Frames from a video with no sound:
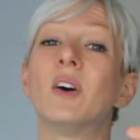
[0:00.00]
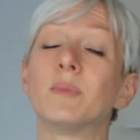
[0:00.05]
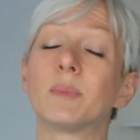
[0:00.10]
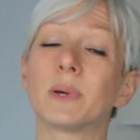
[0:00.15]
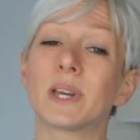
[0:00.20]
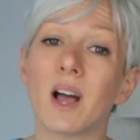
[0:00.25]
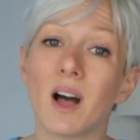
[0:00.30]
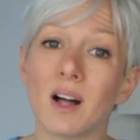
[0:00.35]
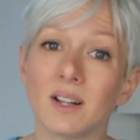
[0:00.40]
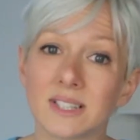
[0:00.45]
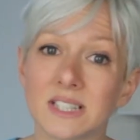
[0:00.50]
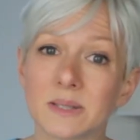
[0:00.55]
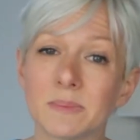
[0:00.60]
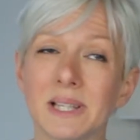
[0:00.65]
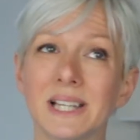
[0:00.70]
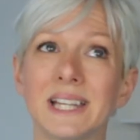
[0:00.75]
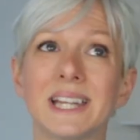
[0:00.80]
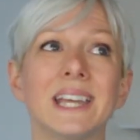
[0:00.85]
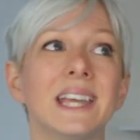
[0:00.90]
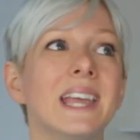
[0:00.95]
But
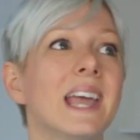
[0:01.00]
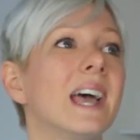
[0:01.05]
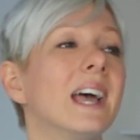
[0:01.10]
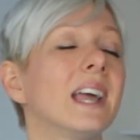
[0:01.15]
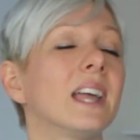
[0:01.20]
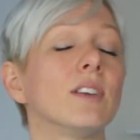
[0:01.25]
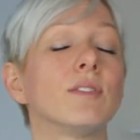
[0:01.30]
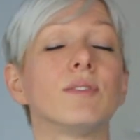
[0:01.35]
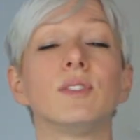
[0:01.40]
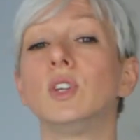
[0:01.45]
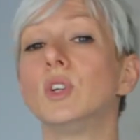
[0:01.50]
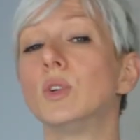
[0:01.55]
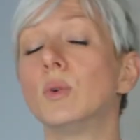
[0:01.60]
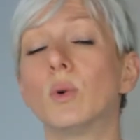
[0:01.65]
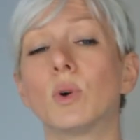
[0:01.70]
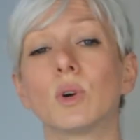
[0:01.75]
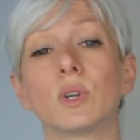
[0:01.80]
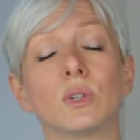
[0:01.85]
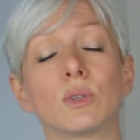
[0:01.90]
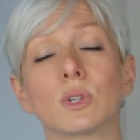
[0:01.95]
ultimately, if you
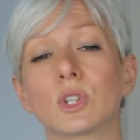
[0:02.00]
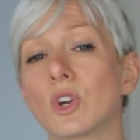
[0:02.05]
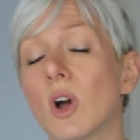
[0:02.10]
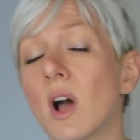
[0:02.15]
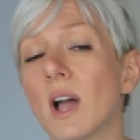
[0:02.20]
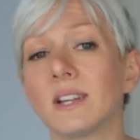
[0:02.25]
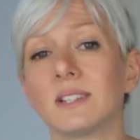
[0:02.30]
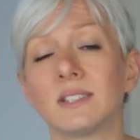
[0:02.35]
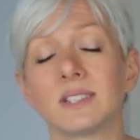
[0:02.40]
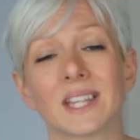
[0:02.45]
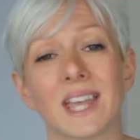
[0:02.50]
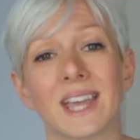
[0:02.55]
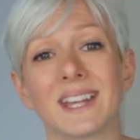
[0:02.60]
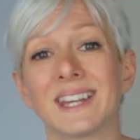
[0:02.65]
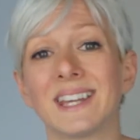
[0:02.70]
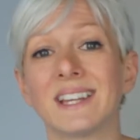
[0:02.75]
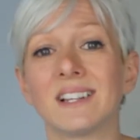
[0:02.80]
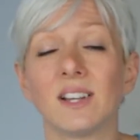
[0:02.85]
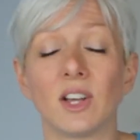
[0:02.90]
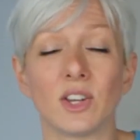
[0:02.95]
or your child get
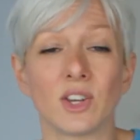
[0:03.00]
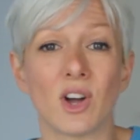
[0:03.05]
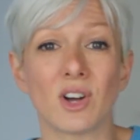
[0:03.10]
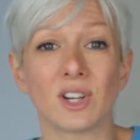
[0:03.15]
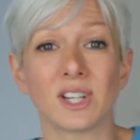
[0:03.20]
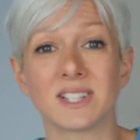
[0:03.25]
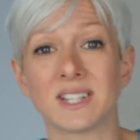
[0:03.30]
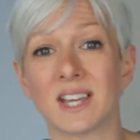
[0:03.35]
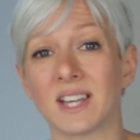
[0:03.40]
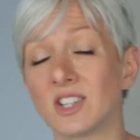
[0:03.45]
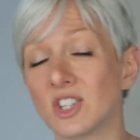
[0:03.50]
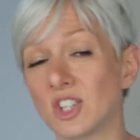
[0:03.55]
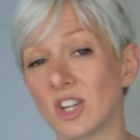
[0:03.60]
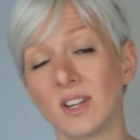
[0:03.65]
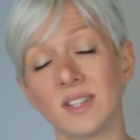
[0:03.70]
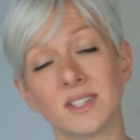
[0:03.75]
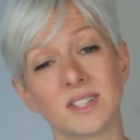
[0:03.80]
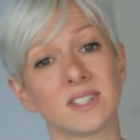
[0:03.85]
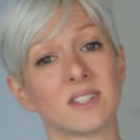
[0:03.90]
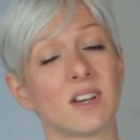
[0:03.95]
ill on holiday,
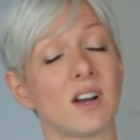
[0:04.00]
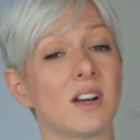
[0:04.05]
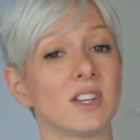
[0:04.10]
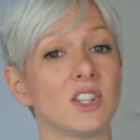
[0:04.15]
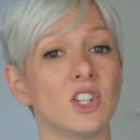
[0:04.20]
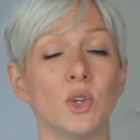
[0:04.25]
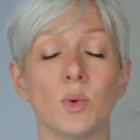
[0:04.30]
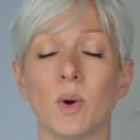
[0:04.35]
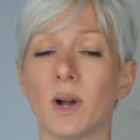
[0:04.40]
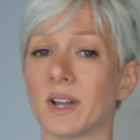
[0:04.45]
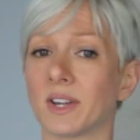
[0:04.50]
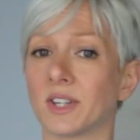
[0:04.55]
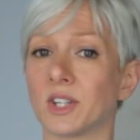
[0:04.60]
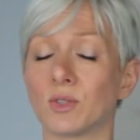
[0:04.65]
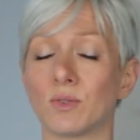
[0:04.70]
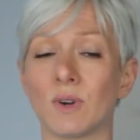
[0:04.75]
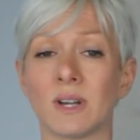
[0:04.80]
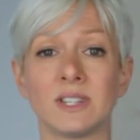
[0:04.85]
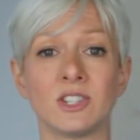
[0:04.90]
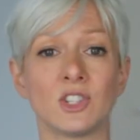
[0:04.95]
chances are you are going to
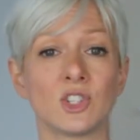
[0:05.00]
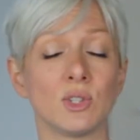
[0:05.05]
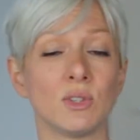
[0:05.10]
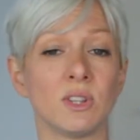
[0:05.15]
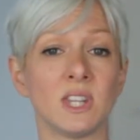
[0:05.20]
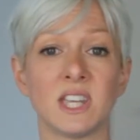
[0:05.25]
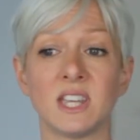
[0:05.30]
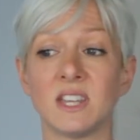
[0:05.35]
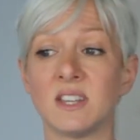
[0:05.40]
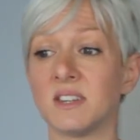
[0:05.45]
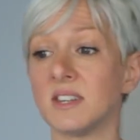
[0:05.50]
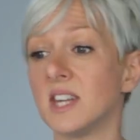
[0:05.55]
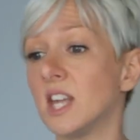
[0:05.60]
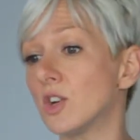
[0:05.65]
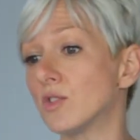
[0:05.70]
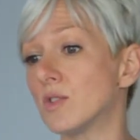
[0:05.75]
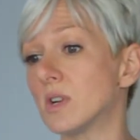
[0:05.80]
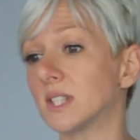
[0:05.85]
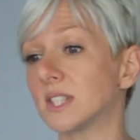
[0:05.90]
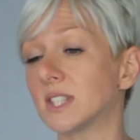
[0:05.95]
run to the
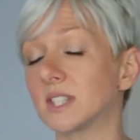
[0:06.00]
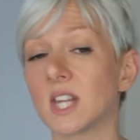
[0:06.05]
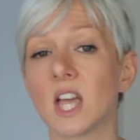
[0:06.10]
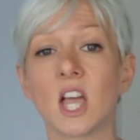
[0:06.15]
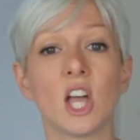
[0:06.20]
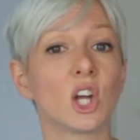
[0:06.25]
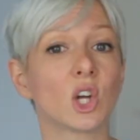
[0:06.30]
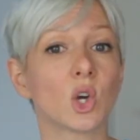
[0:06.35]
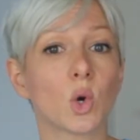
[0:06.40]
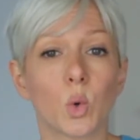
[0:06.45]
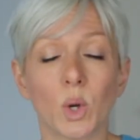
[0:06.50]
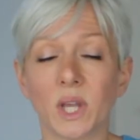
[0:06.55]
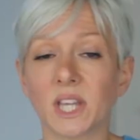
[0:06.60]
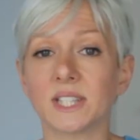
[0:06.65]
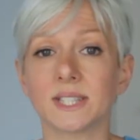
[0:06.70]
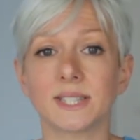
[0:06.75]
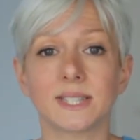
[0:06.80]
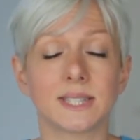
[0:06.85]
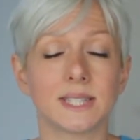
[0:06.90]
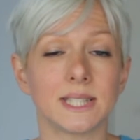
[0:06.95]
nearest,
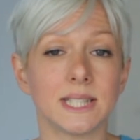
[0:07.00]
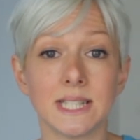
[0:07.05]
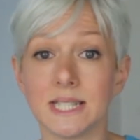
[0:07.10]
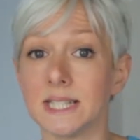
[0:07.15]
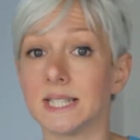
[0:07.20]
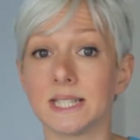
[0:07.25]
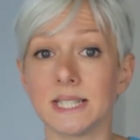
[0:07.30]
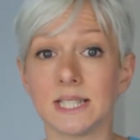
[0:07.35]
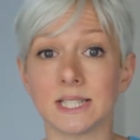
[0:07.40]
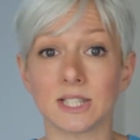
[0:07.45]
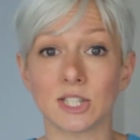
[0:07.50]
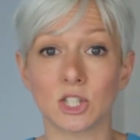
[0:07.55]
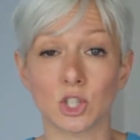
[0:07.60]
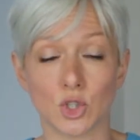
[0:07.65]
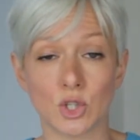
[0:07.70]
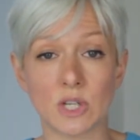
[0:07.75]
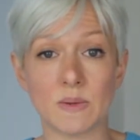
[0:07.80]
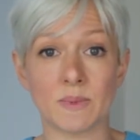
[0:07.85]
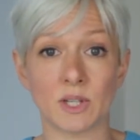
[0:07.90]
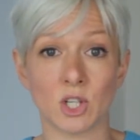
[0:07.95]
quickest, easiest
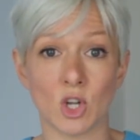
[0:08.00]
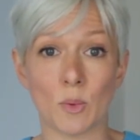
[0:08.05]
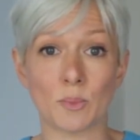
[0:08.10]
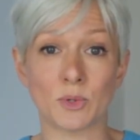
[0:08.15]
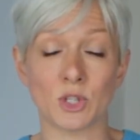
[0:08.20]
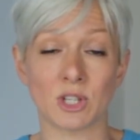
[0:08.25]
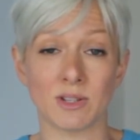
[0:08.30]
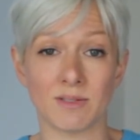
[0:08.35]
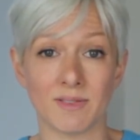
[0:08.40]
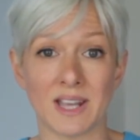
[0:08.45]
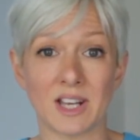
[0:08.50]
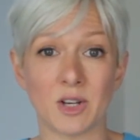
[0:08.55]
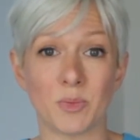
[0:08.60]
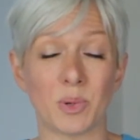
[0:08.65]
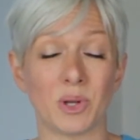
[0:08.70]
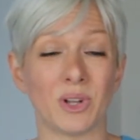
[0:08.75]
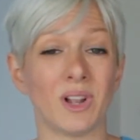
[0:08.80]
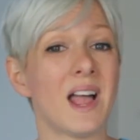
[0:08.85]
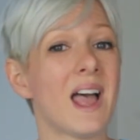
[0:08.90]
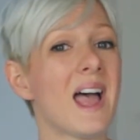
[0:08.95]
treatment option
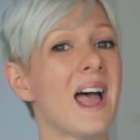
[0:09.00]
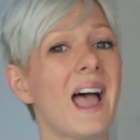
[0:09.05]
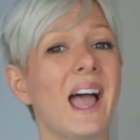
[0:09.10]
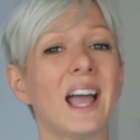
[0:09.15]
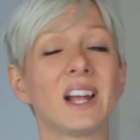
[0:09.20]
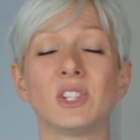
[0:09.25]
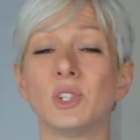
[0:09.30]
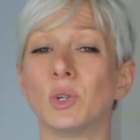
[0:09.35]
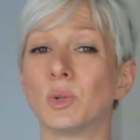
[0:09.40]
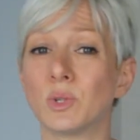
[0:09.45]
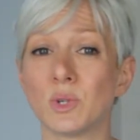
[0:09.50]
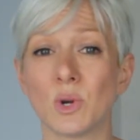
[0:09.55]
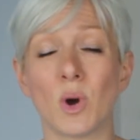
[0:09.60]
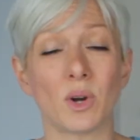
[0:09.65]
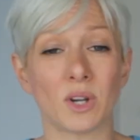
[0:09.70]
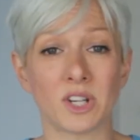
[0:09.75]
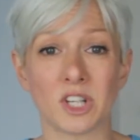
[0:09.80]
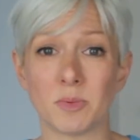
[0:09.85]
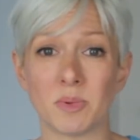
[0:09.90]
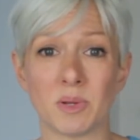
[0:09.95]
available, and you're
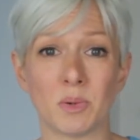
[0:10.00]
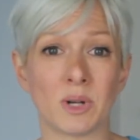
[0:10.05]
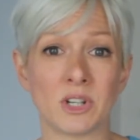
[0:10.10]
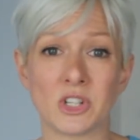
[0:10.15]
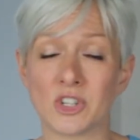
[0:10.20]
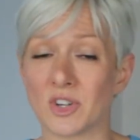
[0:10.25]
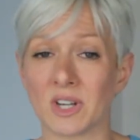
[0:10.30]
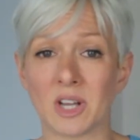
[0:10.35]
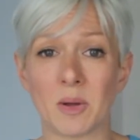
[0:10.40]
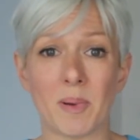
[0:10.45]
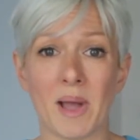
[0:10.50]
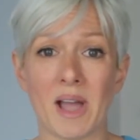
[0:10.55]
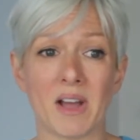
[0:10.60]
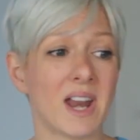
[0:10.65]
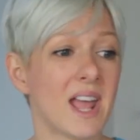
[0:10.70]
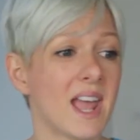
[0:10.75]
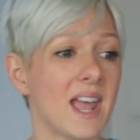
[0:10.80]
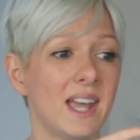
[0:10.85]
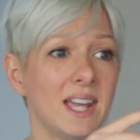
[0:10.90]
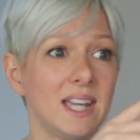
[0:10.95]
not going to be wondering about,
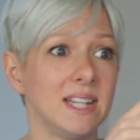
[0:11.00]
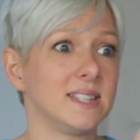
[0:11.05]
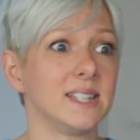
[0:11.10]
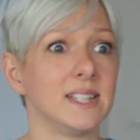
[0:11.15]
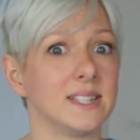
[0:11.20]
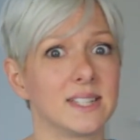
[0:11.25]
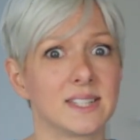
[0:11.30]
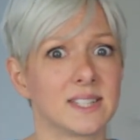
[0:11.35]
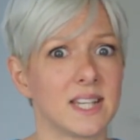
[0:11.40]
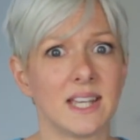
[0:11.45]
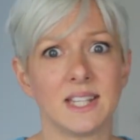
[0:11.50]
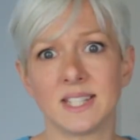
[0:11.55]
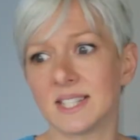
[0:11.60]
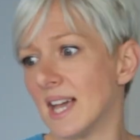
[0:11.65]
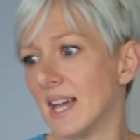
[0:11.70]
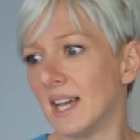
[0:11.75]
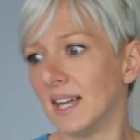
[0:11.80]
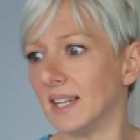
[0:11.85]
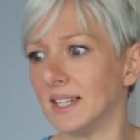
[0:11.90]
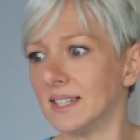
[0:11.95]
is it state,
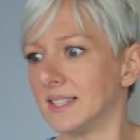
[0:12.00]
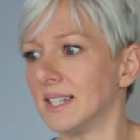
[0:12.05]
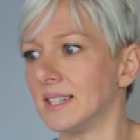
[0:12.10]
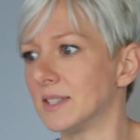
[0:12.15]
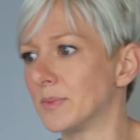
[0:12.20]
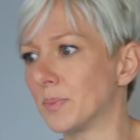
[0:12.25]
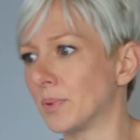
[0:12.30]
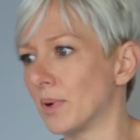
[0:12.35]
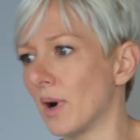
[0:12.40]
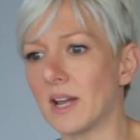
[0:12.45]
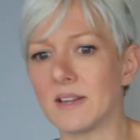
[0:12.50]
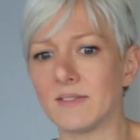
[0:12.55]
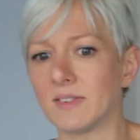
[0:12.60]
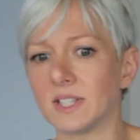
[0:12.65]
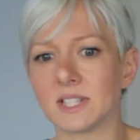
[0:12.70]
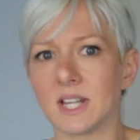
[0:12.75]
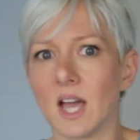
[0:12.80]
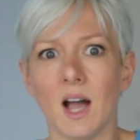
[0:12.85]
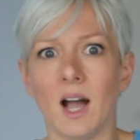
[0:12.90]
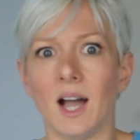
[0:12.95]
is it
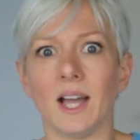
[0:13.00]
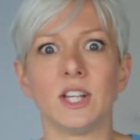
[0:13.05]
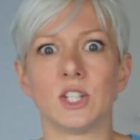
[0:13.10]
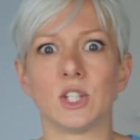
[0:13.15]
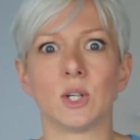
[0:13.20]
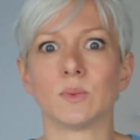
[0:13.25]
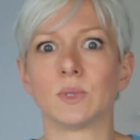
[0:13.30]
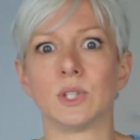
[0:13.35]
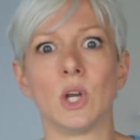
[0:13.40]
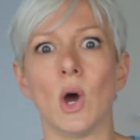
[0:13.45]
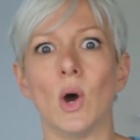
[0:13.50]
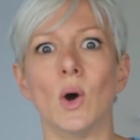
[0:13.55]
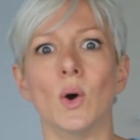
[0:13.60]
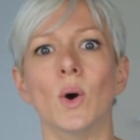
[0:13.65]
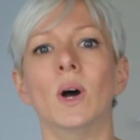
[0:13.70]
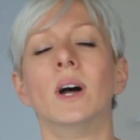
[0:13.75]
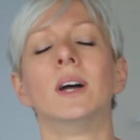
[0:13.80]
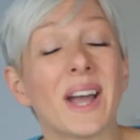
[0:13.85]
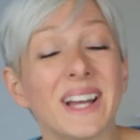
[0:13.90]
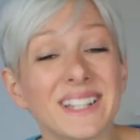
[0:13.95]
private, I don't
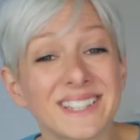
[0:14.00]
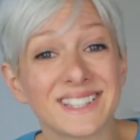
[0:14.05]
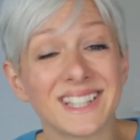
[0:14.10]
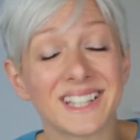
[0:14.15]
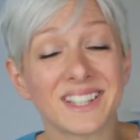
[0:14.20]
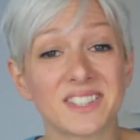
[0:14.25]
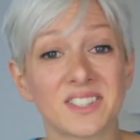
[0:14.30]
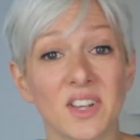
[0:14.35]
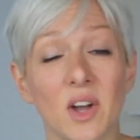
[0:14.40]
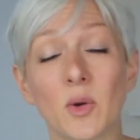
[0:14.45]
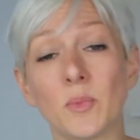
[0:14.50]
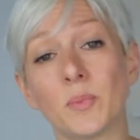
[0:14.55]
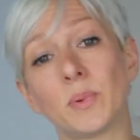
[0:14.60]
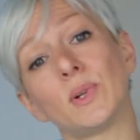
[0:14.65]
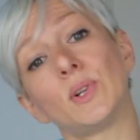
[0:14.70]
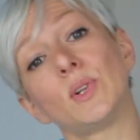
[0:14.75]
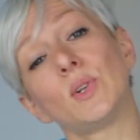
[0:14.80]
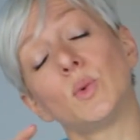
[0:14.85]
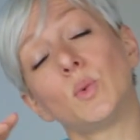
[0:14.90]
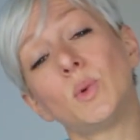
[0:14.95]
know. As an
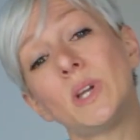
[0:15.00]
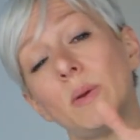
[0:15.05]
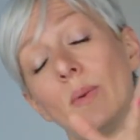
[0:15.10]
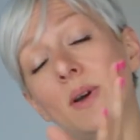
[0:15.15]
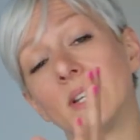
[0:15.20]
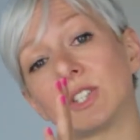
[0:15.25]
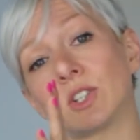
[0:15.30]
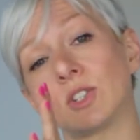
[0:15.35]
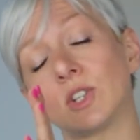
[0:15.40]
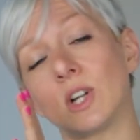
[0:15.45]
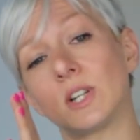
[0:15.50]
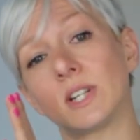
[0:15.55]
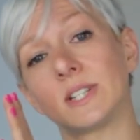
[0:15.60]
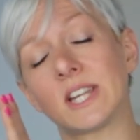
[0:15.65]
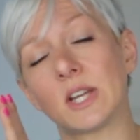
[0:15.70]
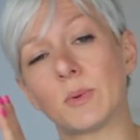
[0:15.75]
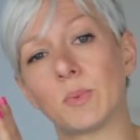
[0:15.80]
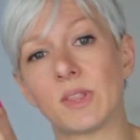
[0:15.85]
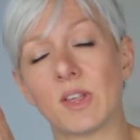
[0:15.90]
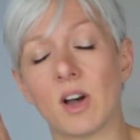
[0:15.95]
example, we went on
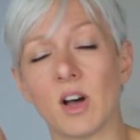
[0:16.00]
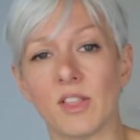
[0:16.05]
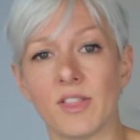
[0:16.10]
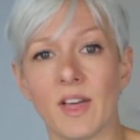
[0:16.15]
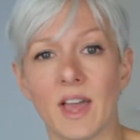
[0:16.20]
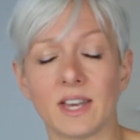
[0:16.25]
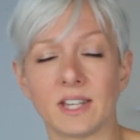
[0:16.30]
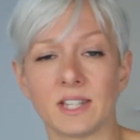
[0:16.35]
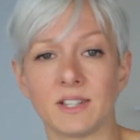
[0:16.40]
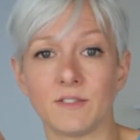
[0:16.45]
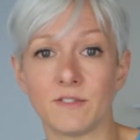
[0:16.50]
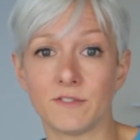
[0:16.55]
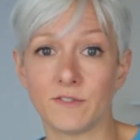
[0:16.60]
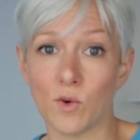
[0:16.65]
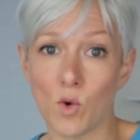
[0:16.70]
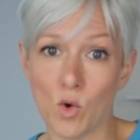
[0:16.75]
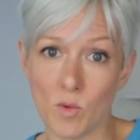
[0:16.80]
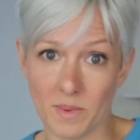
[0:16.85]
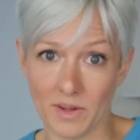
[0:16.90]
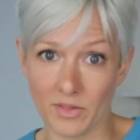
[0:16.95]
holiday with our then
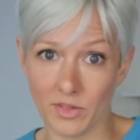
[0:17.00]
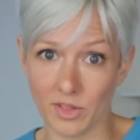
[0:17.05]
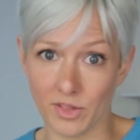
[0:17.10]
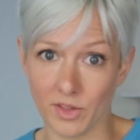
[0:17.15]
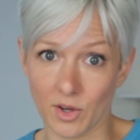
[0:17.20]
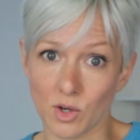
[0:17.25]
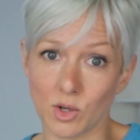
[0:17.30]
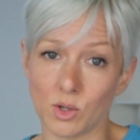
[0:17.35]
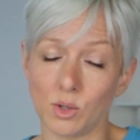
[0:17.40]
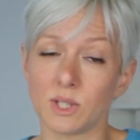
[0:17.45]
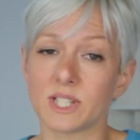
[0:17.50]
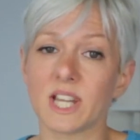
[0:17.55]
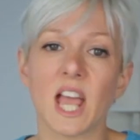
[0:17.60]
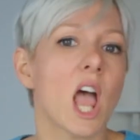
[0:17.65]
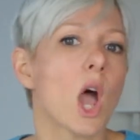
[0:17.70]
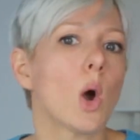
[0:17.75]
4-month-old.